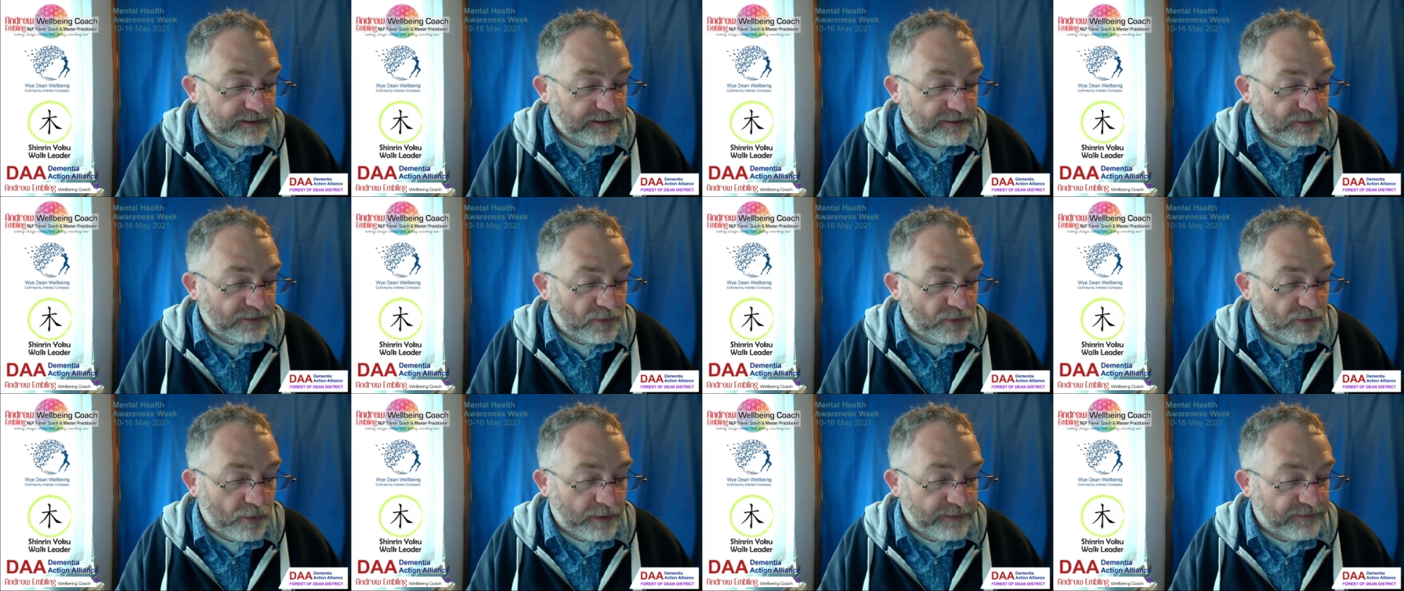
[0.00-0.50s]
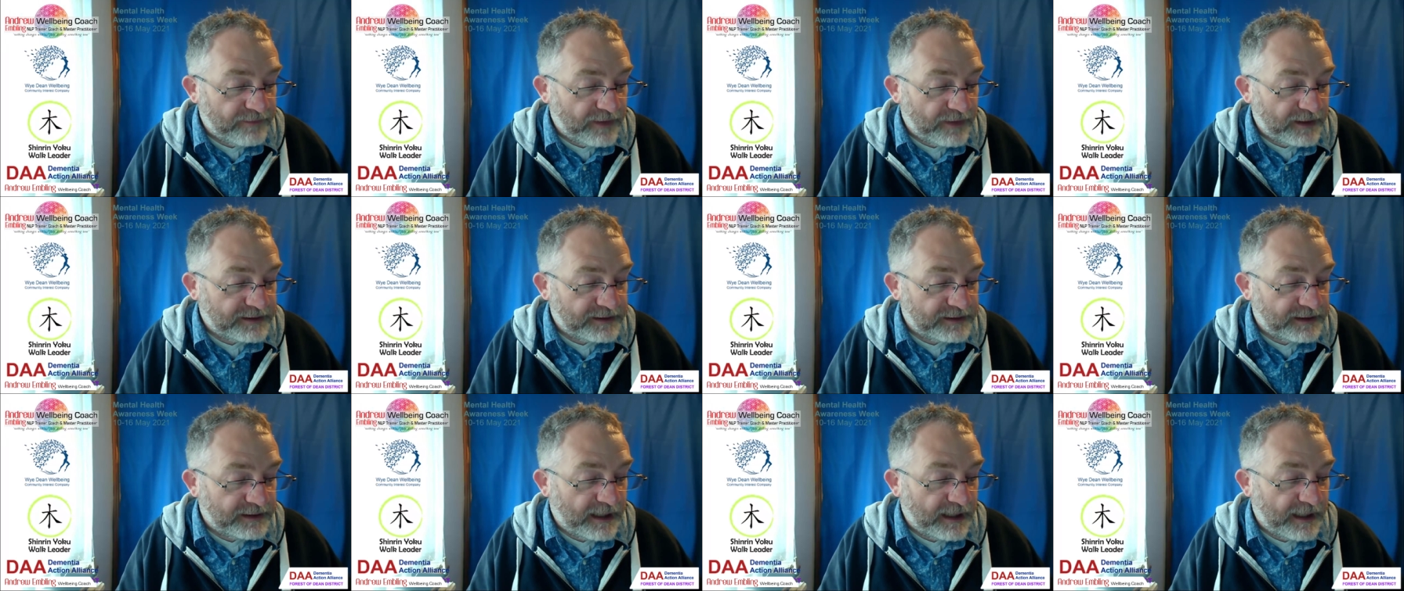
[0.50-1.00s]
or
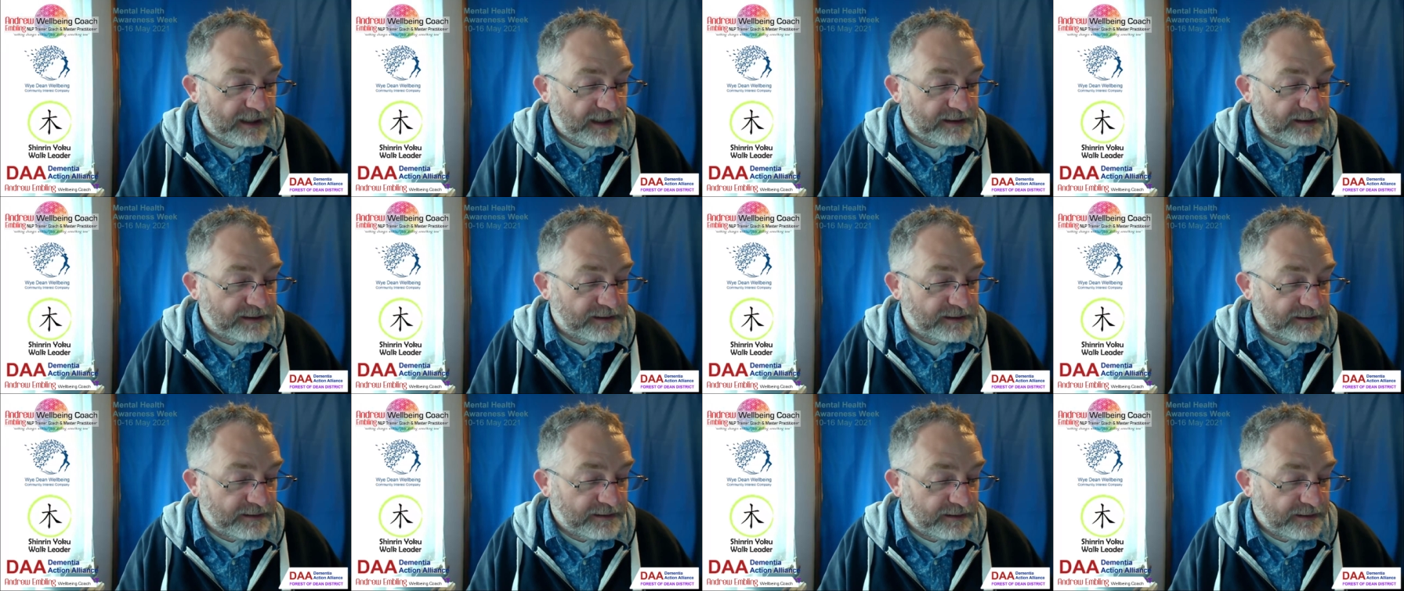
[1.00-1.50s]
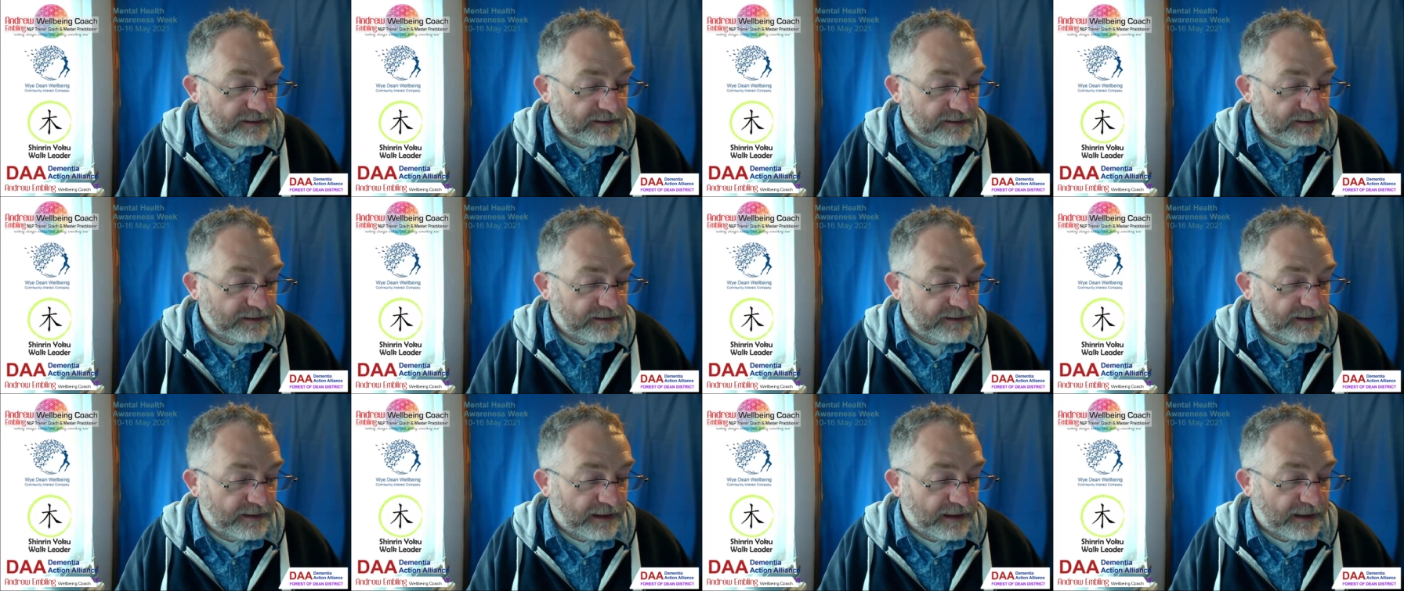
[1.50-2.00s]
investigate,
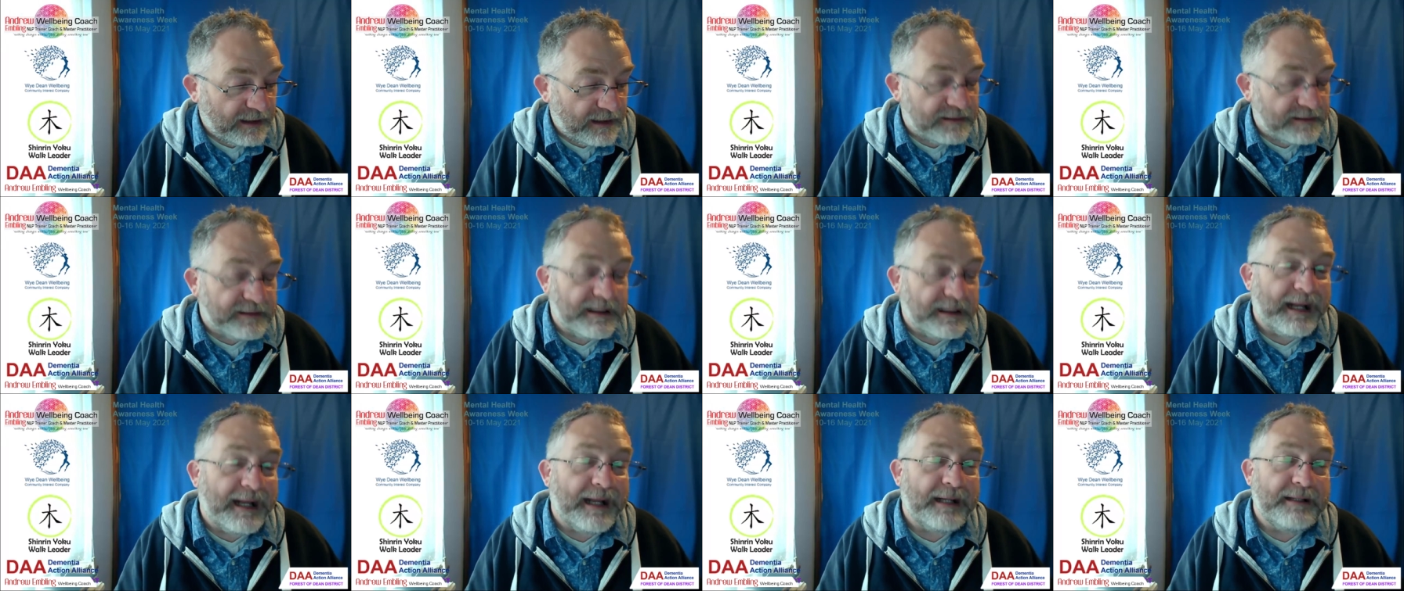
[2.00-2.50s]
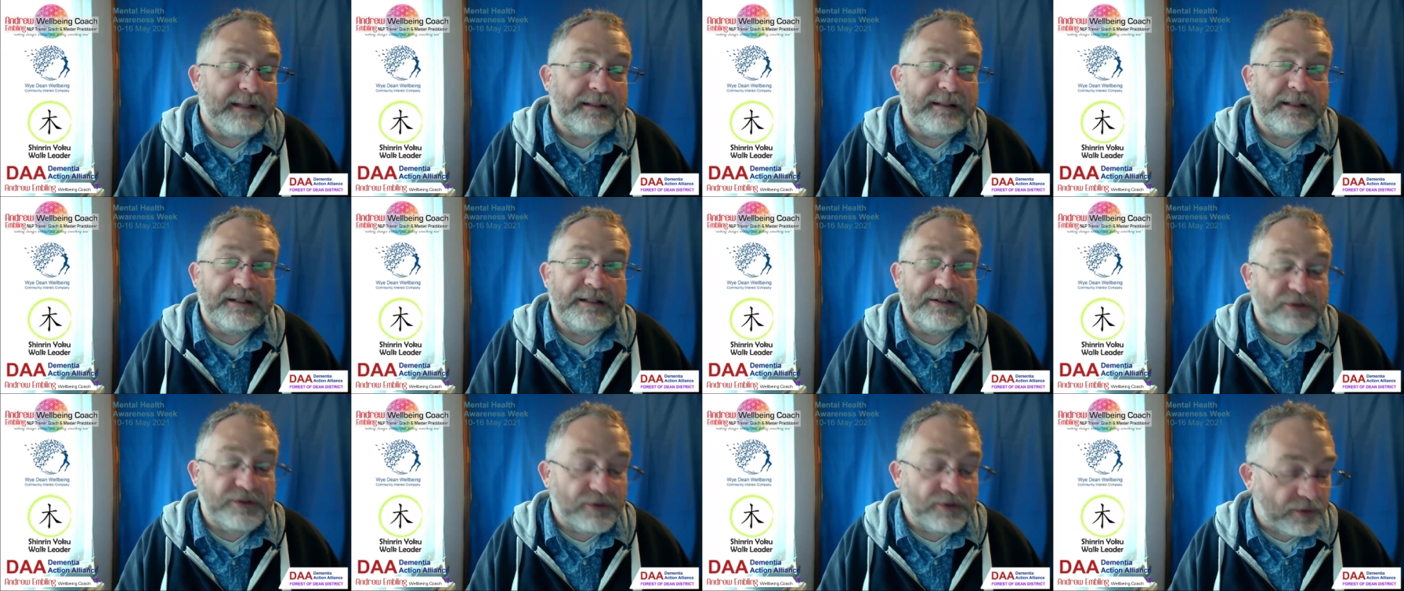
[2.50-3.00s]
and N
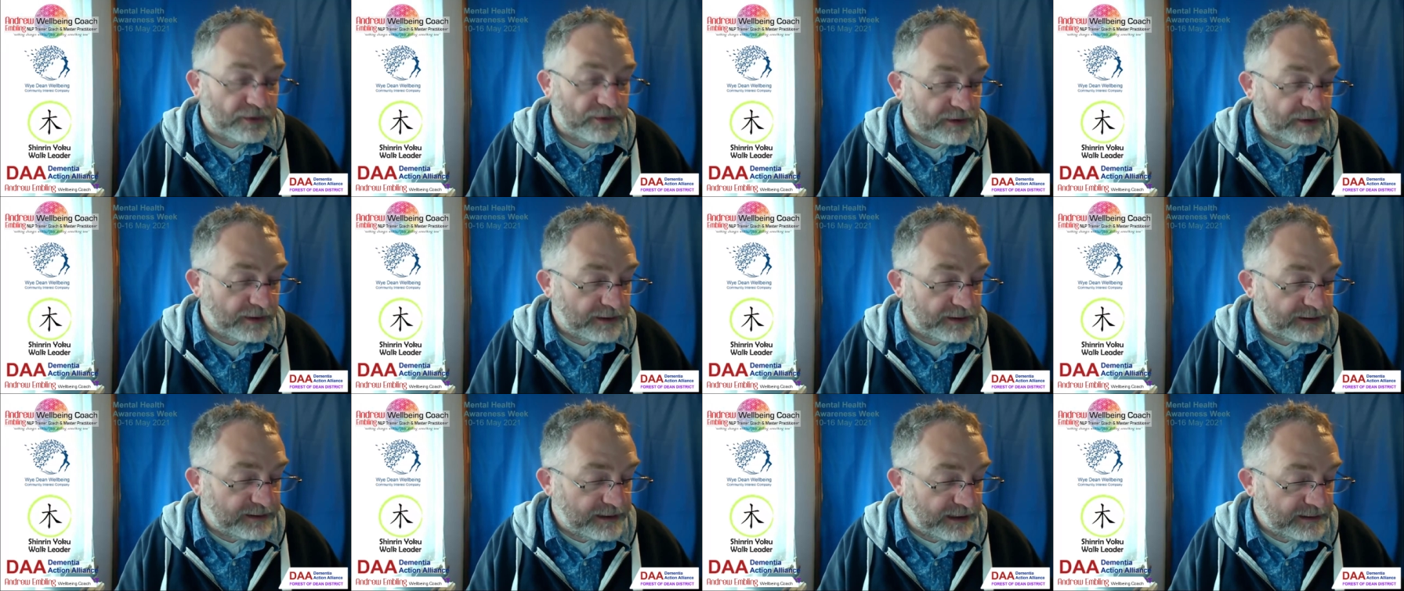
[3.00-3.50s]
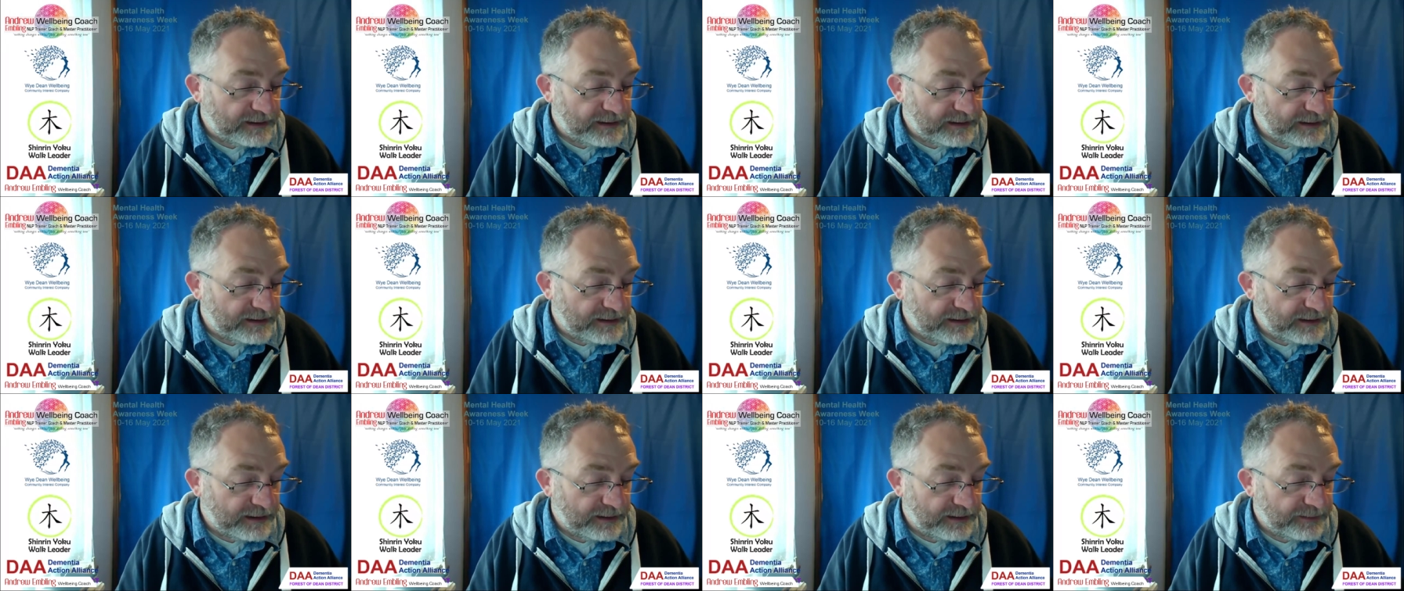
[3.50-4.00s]
is
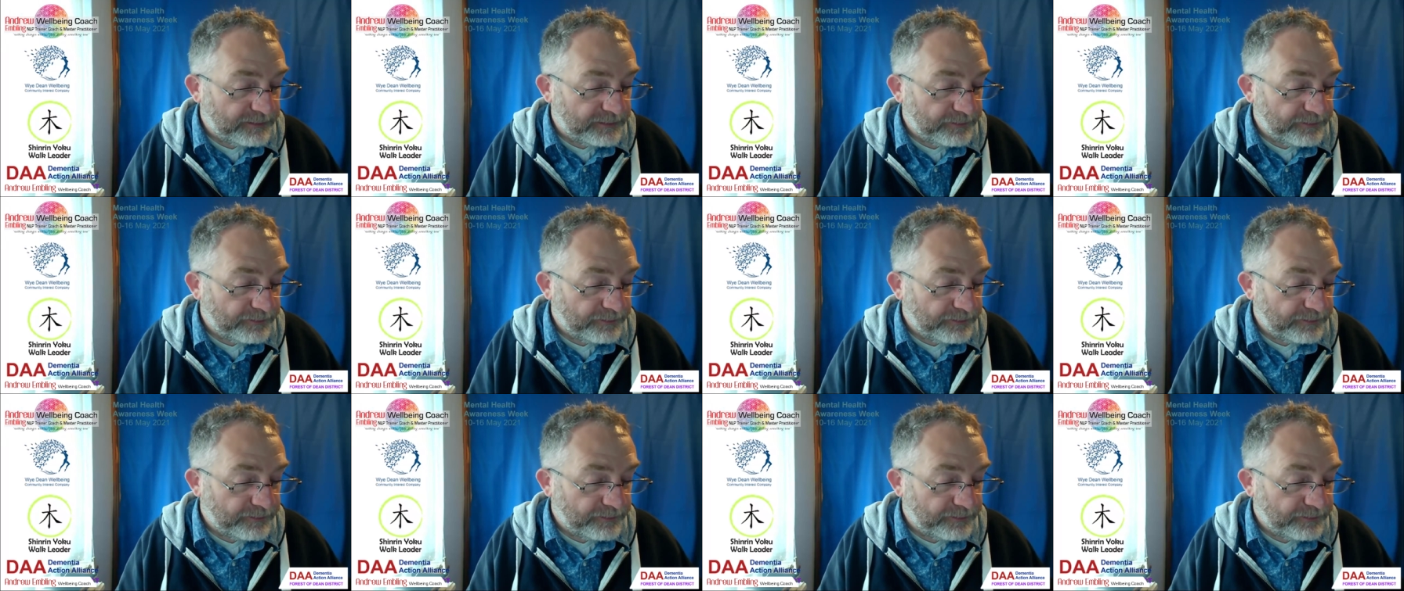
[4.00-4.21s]
non-identity.